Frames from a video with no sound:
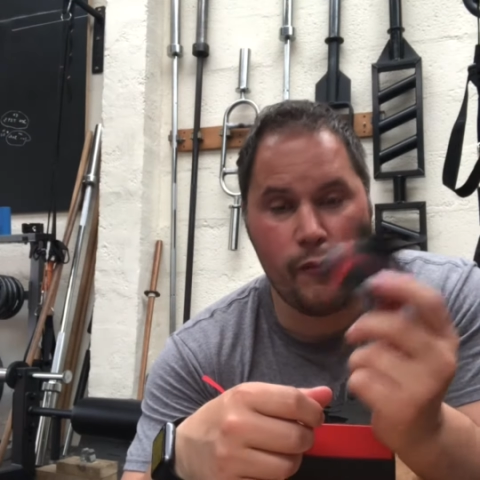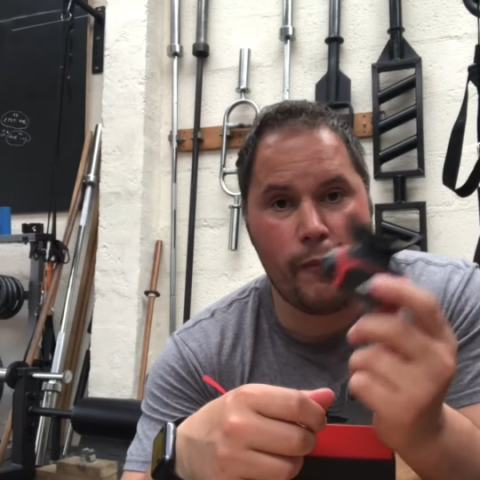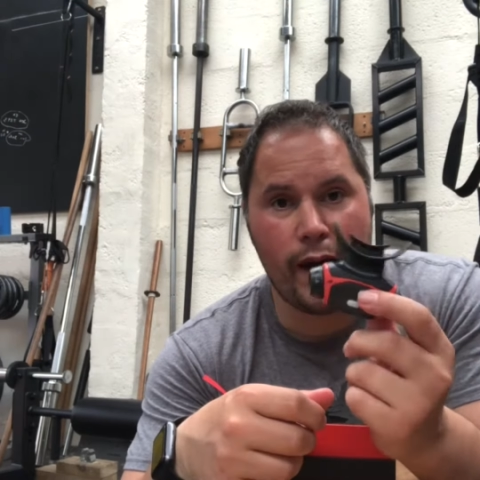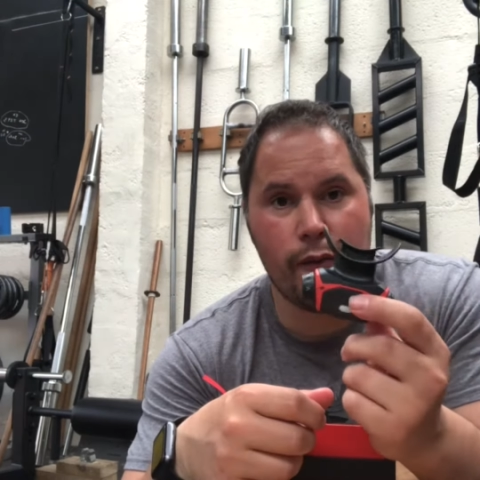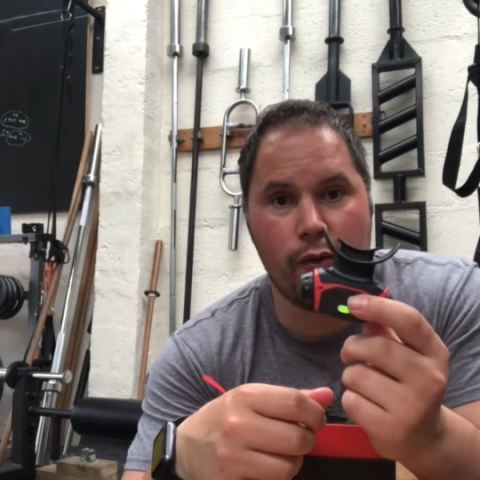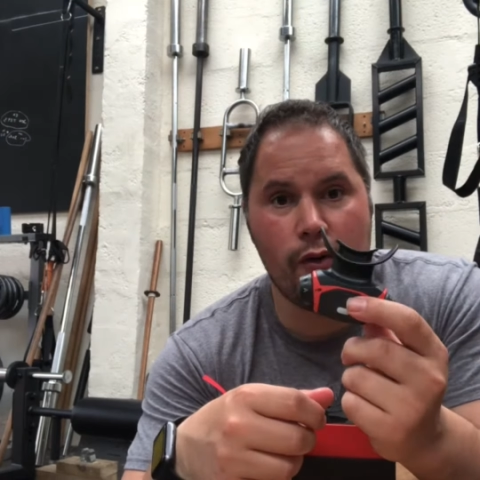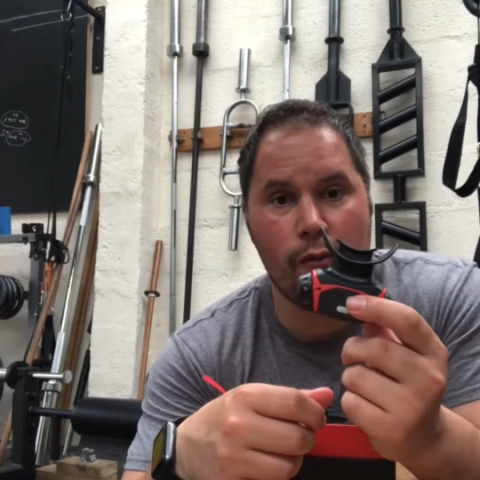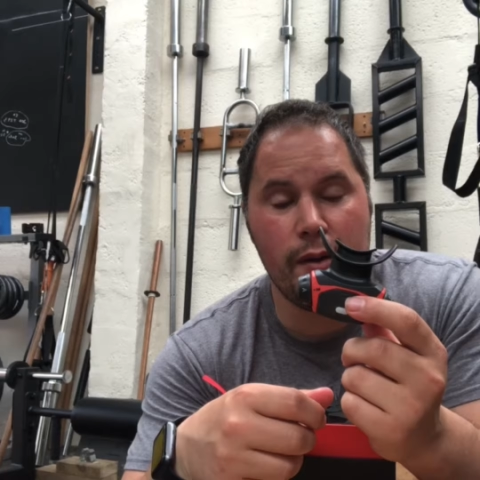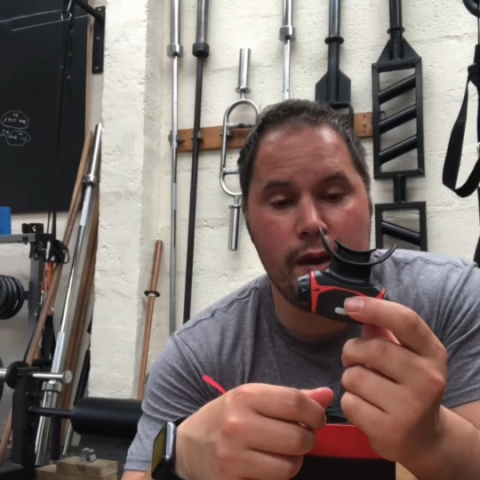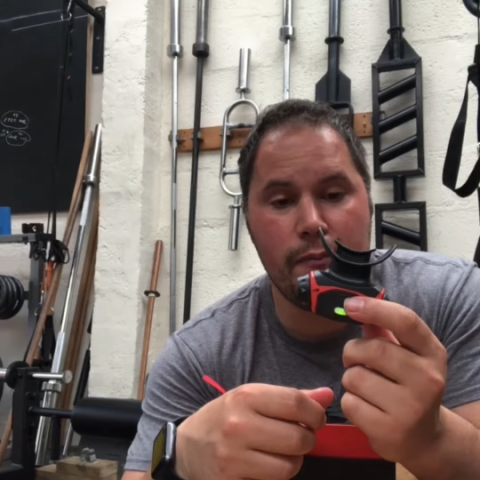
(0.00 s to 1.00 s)
but I will
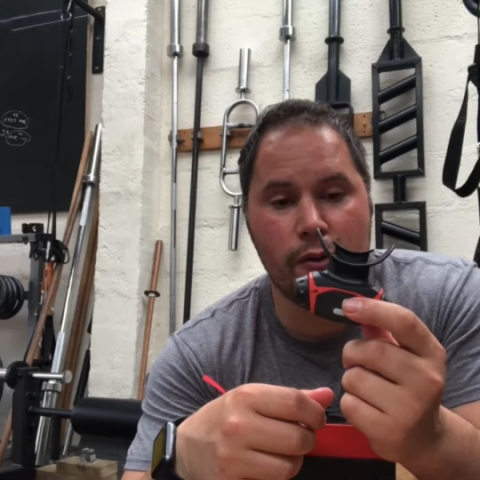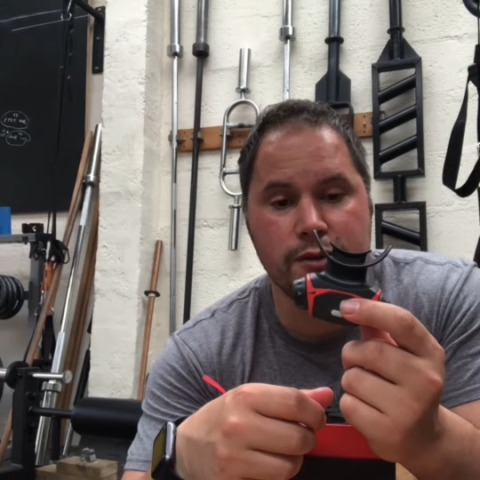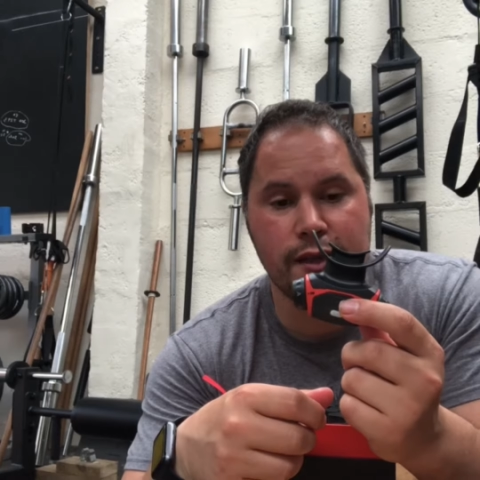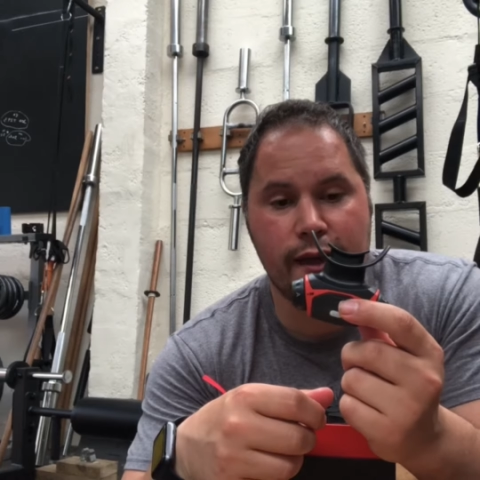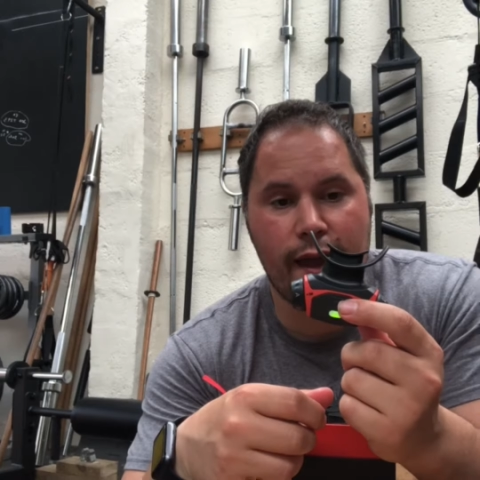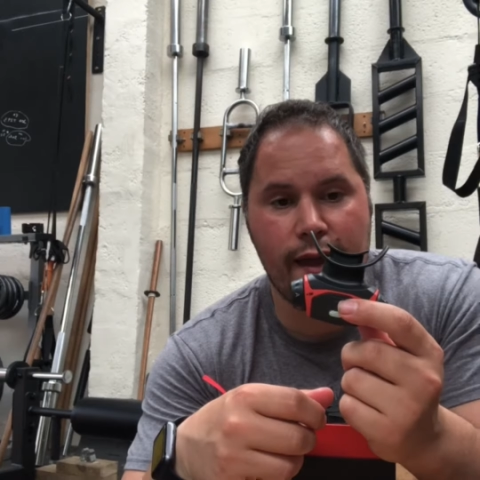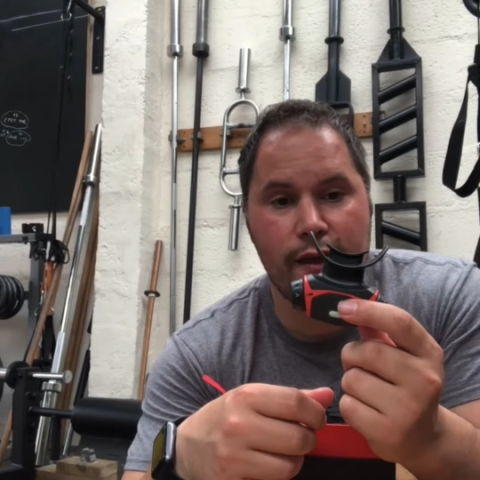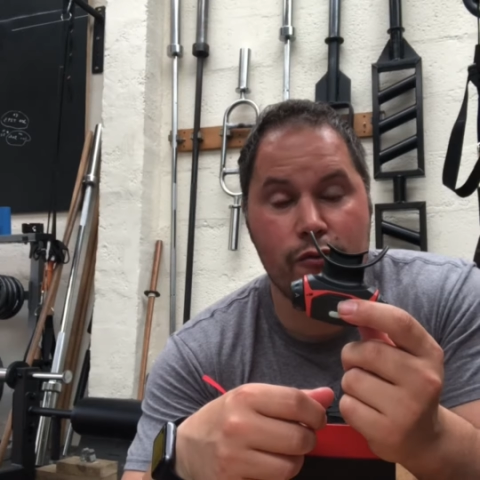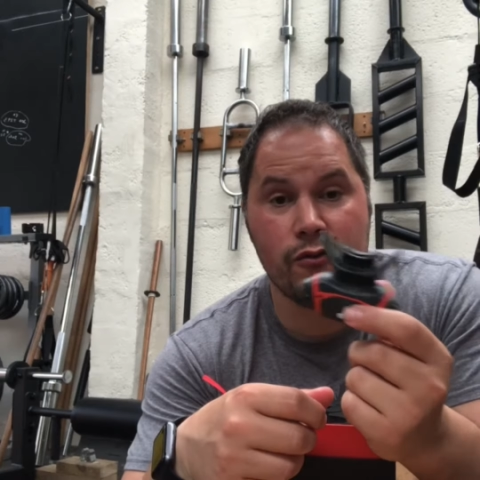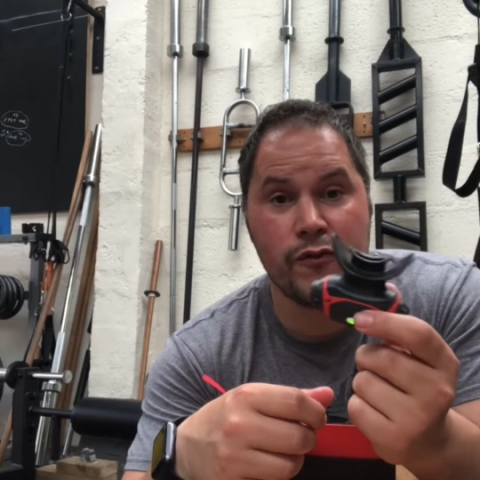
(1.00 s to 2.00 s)
be posting a
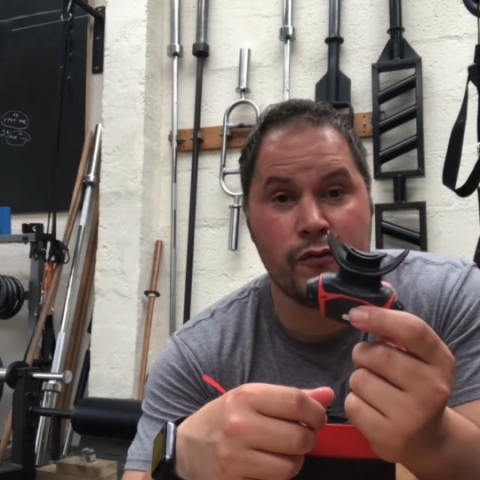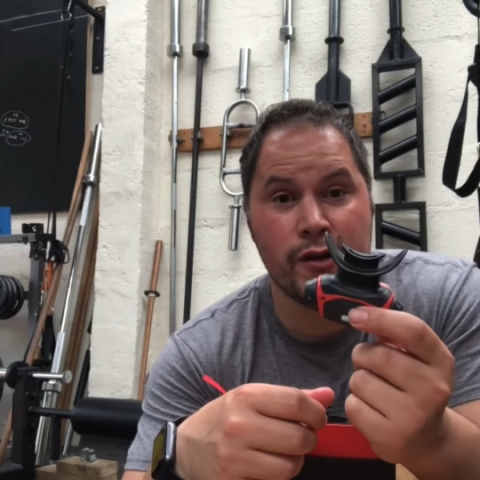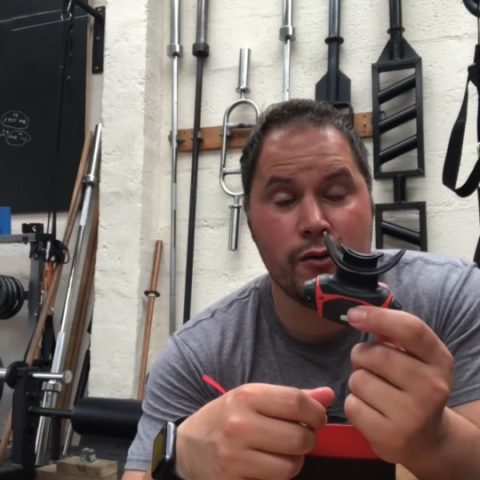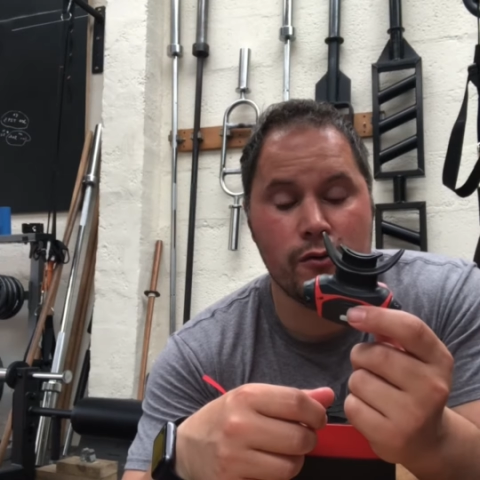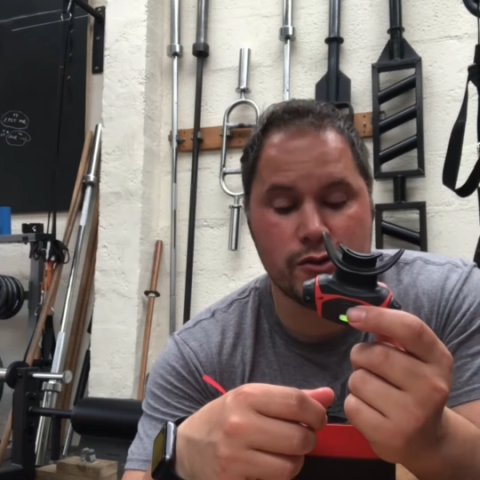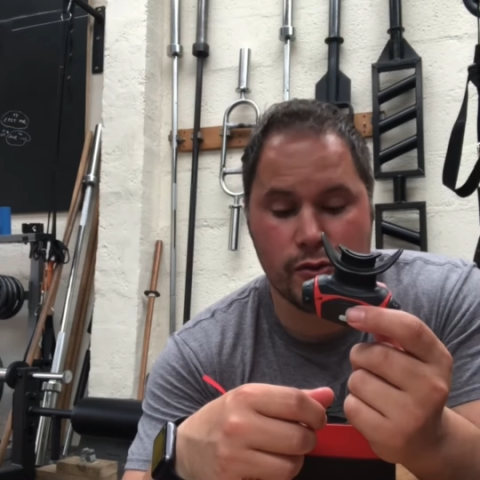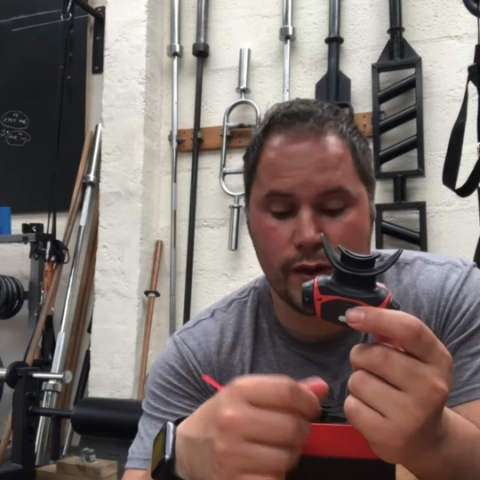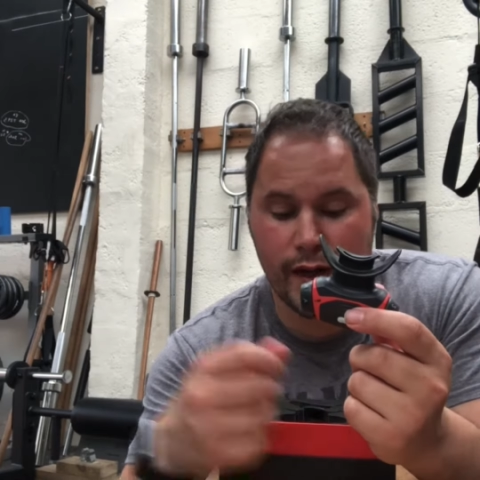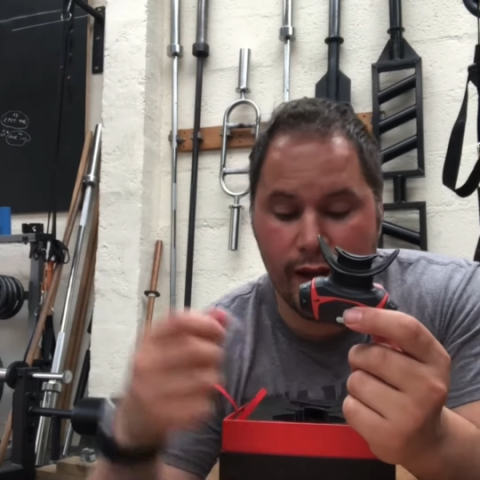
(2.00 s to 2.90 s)
review video shortly.